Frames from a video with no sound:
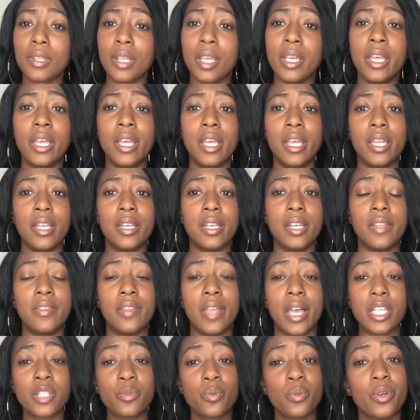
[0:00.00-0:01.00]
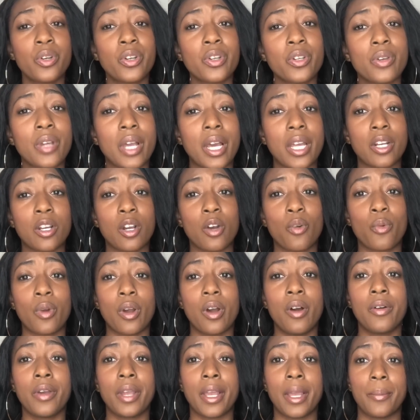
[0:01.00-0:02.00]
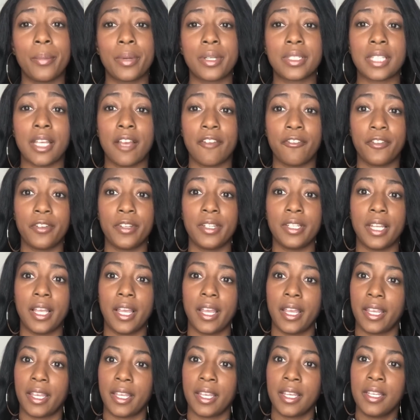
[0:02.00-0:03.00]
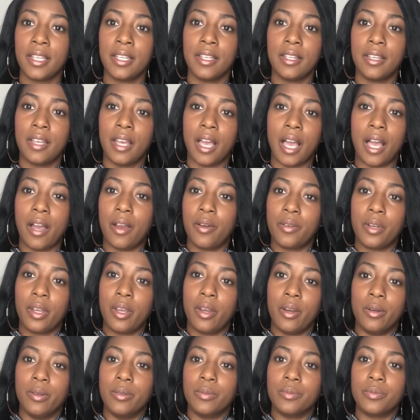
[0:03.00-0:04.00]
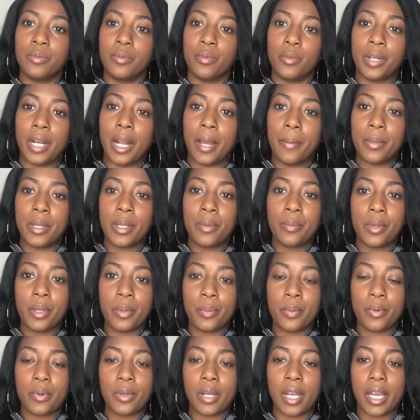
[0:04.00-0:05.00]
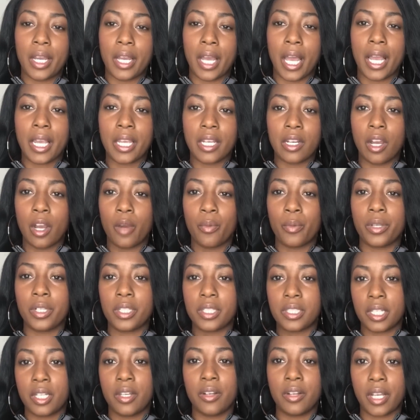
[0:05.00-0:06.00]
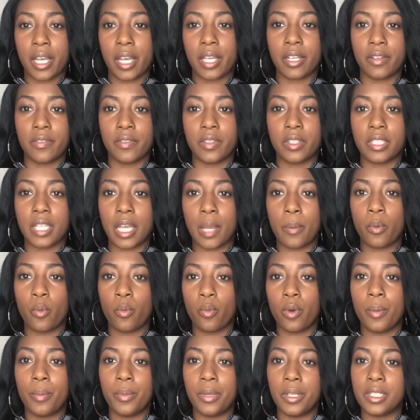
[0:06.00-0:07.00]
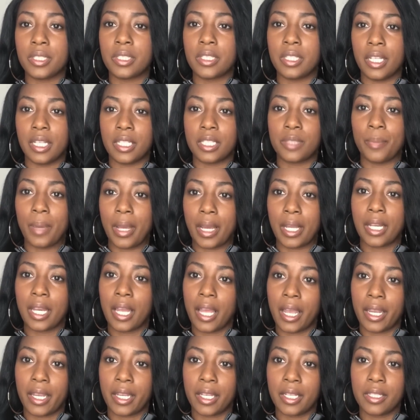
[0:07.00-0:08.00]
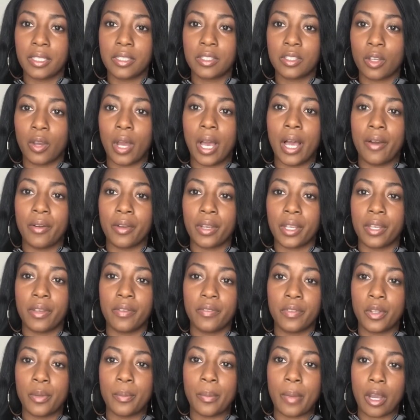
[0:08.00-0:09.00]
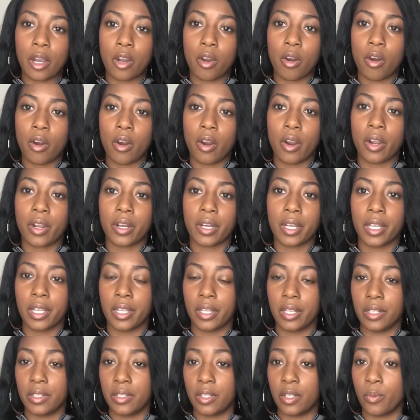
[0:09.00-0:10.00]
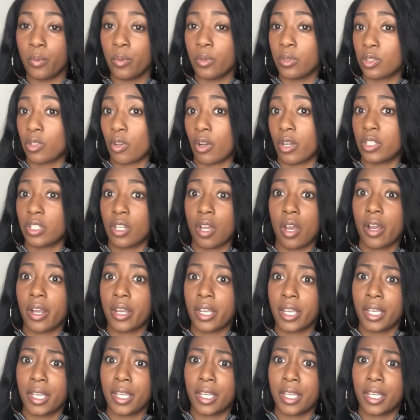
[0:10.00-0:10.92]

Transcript: And that's where you kind of go wrong at, because I feel like, I don't know, when I meet people and I can already tell kind of the type of woman that's my client, so I'll give them my card and then we'll start talking.